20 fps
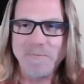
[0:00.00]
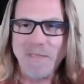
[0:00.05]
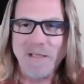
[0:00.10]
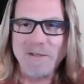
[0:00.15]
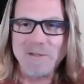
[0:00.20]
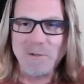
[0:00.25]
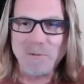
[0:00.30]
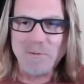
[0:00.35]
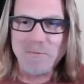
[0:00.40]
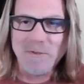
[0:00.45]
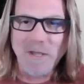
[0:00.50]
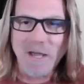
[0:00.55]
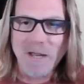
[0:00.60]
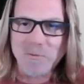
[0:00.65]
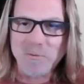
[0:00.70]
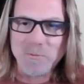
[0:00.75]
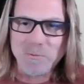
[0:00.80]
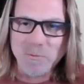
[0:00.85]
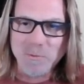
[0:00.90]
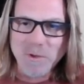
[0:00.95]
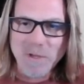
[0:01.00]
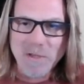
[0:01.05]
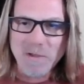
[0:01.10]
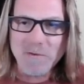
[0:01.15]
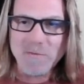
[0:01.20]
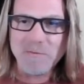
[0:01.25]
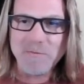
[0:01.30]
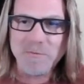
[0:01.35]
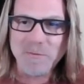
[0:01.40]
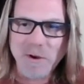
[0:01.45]
so, we've kind of
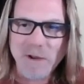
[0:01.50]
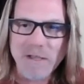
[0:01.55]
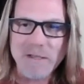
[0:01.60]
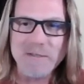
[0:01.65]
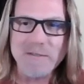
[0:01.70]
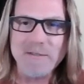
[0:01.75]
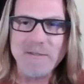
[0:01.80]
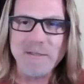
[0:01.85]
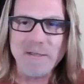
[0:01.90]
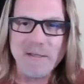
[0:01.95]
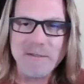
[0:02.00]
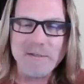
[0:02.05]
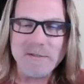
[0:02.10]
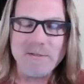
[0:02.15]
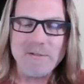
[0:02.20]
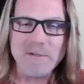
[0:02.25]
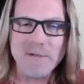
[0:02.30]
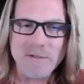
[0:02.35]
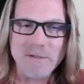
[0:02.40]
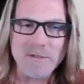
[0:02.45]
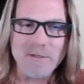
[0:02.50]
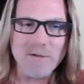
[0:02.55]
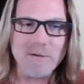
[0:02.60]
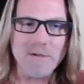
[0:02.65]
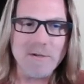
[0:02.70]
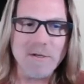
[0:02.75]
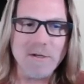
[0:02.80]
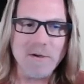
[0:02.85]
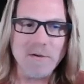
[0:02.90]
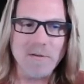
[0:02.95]
rephrased this just so
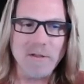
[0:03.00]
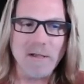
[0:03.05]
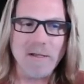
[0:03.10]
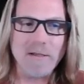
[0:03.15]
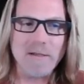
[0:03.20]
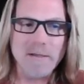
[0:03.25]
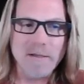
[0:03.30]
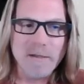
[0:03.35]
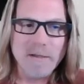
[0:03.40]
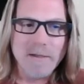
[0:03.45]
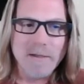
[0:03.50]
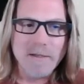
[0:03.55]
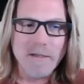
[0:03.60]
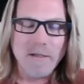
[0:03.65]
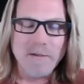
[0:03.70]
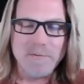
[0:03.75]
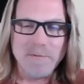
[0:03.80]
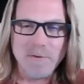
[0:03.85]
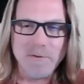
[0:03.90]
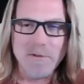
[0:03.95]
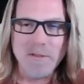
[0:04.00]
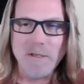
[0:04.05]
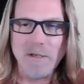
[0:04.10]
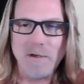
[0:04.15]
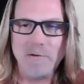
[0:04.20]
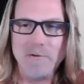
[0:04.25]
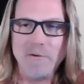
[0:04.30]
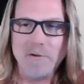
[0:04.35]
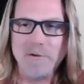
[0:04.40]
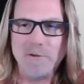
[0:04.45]
you know, like, if you're the
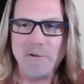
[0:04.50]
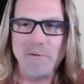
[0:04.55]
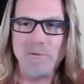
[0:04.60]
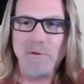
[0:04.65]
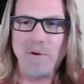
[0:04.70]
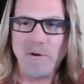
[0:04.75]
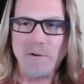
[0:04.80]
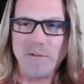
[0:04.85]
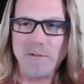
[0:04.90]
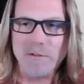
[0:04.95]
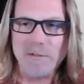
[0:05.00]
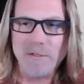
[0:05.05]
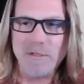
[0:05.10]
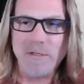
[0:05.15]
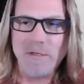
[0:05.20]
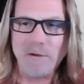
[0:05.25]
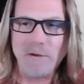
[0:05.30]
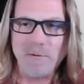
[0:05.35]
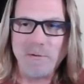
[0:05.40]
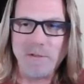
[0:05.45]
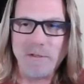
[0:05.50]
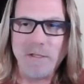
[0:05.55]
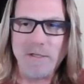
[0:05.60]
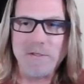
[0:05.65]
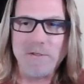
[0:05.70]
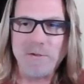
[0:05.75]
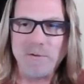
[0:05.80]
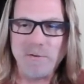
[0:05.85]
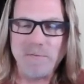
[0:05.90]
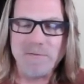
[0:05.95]
owner, you are the CEO,
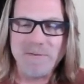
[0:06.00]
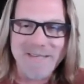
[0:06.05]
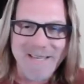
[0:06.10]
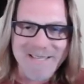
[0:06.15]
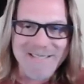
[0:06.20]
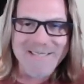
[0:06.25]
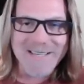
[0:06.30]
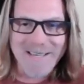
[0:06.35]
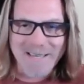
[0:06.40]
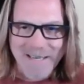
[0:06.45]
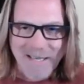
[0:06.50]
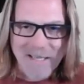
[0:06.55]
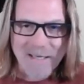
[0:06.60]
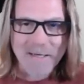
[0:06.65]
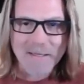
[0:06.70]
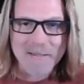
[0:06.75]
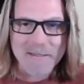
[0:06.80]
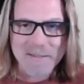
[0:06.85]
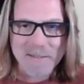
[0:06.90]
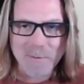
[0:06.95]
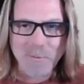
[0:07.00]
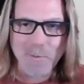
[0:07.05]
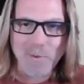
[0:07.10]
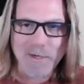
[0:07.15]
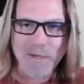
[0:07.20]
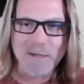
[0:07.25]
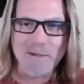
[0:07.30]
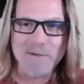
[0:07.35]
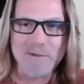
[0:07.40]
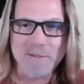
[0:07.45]
unless you have designated
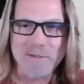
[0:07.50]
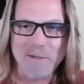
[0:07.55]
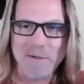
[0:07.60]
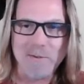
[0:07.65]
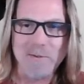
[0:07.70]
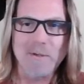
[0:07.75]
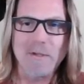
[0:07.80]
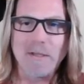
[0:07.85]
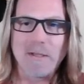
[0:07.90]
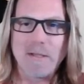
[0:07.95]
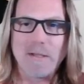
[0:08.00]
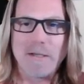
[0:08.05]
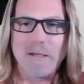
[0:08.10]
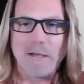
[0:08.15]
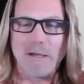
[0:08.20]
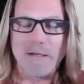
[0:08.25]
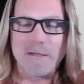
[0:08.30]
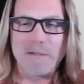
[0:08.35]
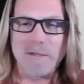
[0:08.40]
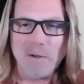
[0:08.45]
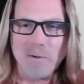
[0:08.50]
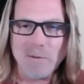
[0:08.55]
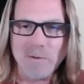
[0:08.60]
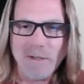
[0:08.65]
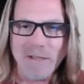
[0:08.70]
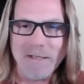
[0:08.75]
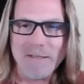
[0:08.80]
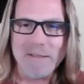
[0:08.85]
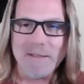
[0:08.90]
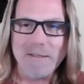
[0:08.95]
someone else. So,
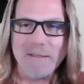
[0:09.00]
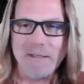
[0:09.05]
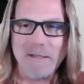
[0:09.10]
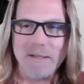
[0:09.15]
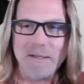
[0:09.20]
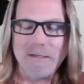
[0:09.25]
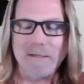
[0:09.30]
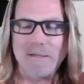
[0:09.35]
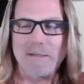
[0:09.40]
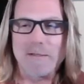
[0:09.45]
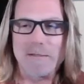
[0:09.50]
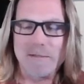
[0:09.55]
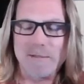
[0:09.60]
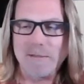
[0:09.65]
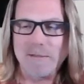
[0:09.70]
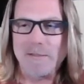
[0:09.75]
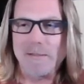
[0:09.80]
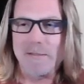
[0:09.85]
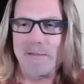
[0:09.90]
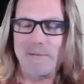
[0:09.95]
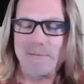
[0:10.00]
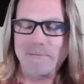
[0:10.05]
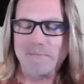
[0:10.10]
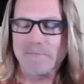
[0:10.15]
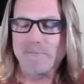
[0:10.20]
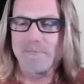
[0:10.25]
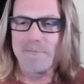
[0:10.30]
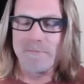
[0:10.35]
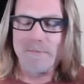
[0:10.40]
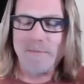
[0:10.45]
don't let
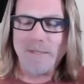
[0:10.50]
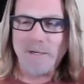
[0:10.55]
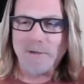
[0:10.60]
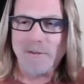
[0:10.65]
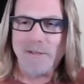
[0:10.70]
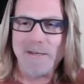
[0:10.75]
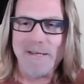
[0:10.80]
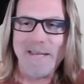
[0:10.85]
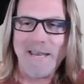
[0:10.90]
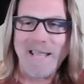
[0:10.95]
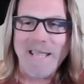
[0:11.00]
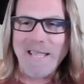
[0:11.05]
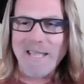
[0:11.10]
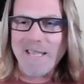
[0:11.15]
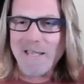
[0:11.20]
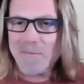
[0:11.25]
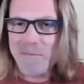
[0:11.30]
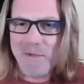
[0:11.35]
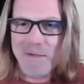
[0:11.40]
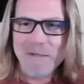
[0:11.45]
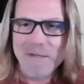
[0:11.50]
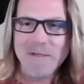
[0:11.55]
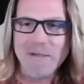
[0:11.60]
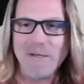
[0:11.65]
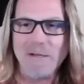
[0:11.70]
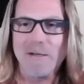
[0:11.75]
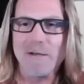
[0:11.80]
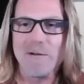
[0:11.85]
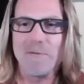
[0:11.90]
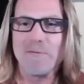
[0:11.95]
the name
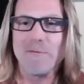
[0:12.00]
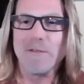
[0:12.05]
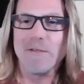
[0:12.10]
of